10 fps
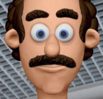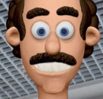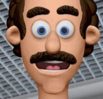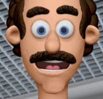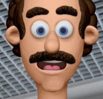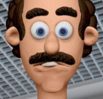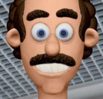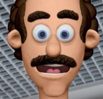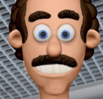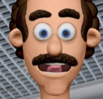They are
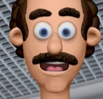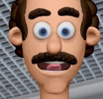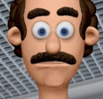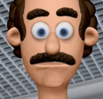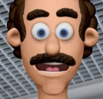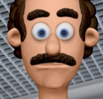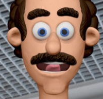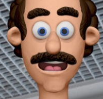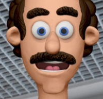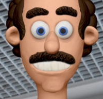particularly
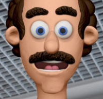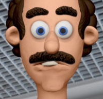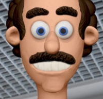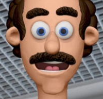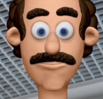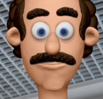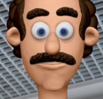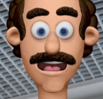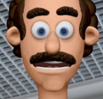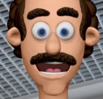popular in offices,
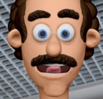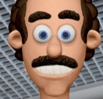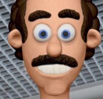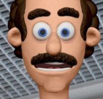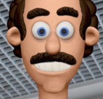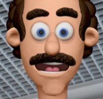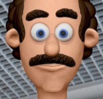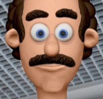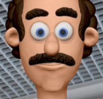retail spaces,